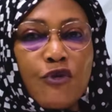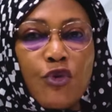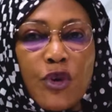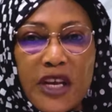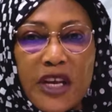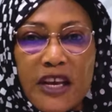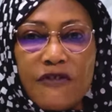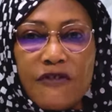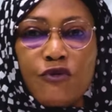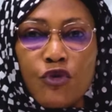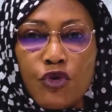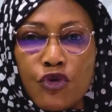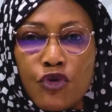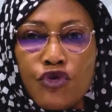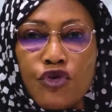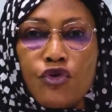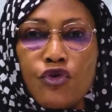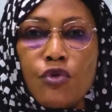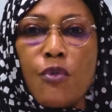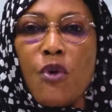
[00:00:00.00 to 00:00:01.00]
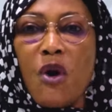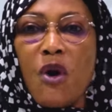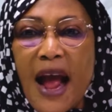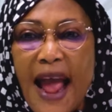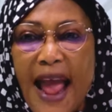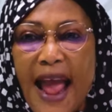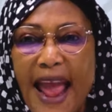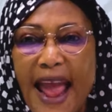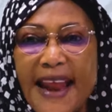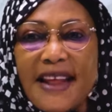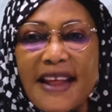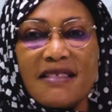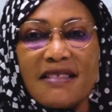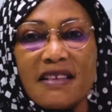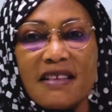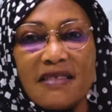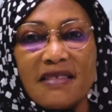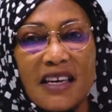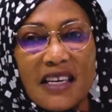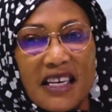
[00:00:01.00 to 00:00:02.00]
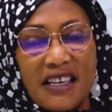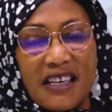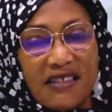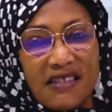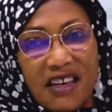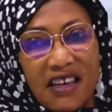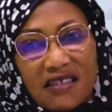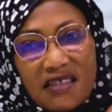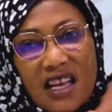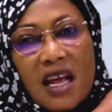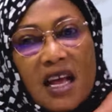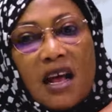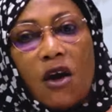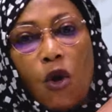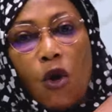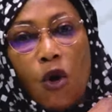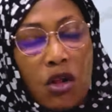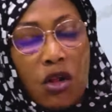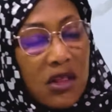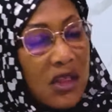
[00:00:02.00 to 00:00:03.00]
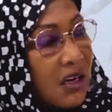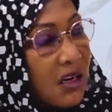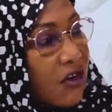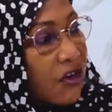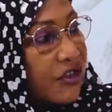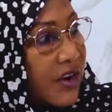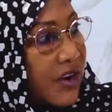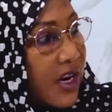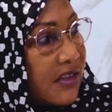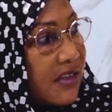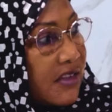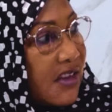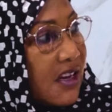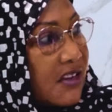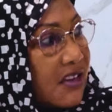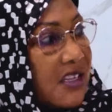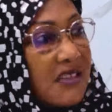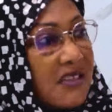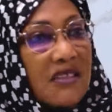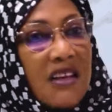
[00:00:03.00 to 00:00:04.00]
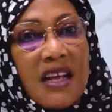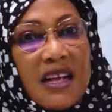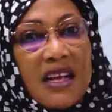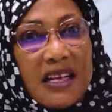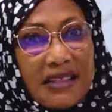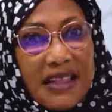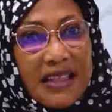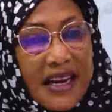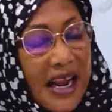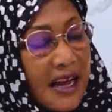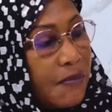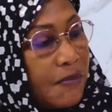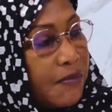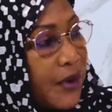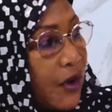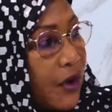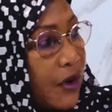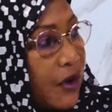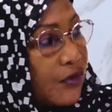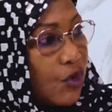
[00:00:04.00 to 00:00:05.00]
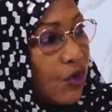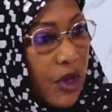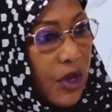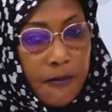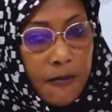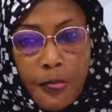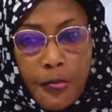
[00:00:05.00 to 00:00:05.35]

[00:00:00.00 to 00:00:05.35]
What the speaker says: to give to Tinubu anything that he seeks. All the contracts are his. The land belongs to him.